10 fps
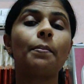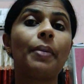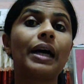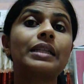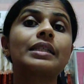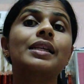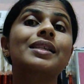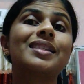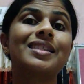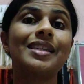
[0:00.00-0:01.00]
but
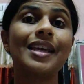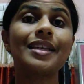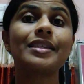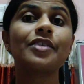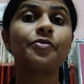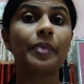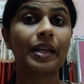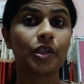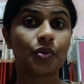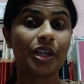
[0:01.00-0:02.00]
CSF
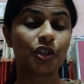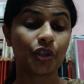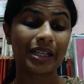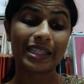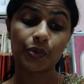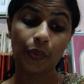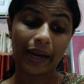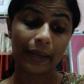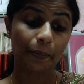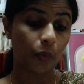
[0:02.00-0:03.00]
penetration is
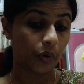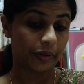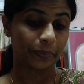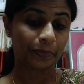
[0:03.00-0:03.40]
very poor.